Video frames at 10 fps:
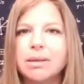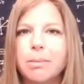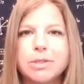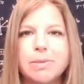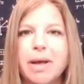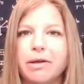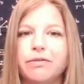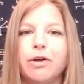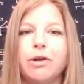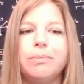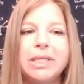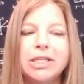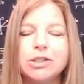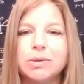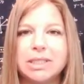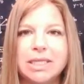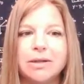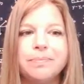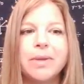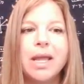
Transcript: It's a mouthful, but here's the deal.